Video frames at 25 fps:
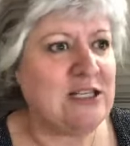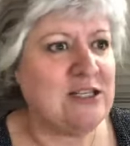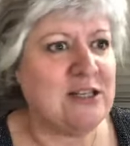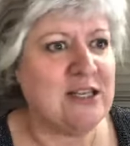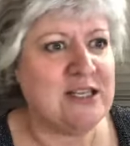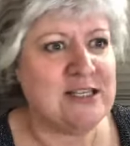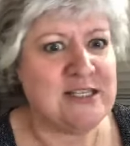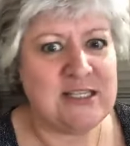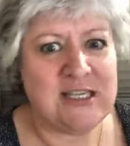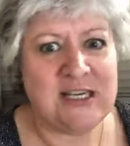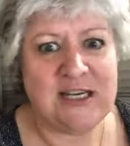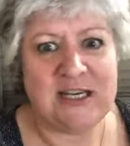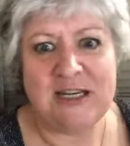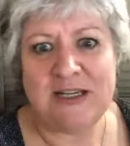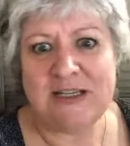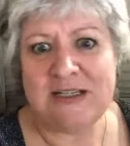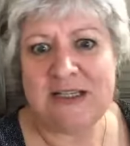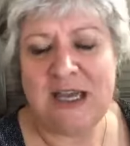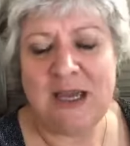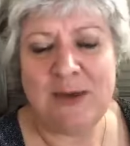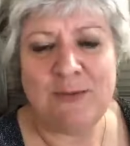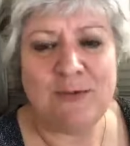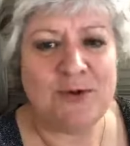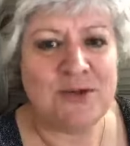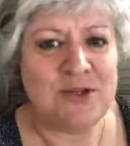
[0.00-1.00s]
Do they sit at a
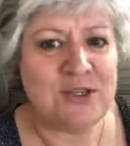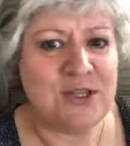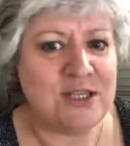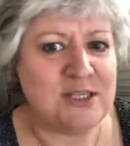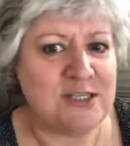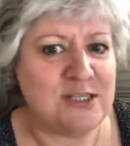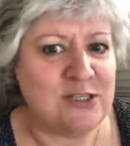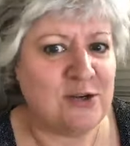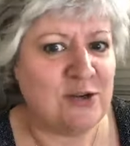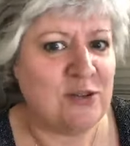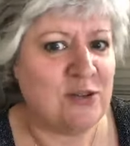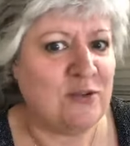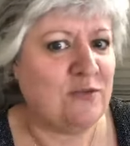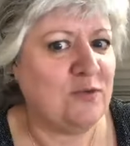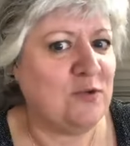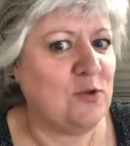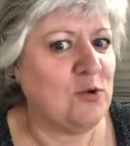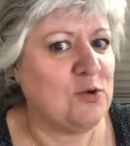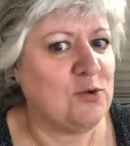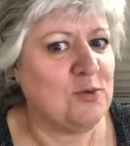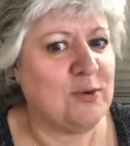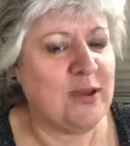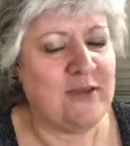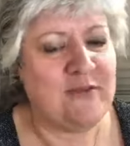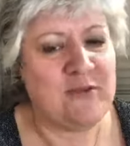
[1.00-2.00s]
table? Do they sit on the
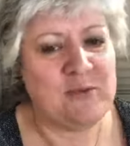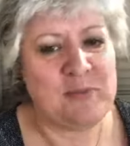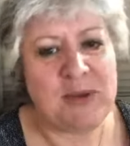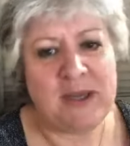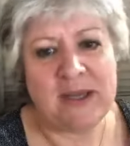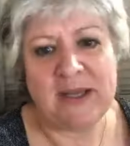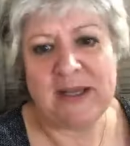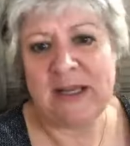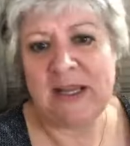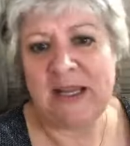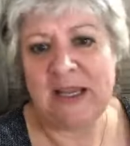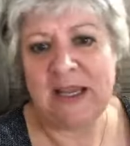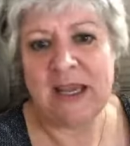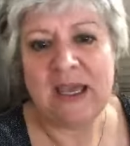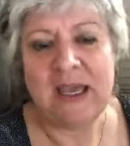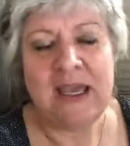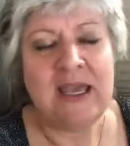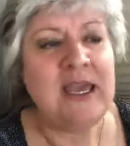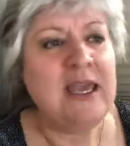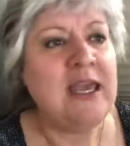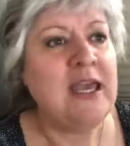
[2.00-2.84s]
floor? Do we have a picnic?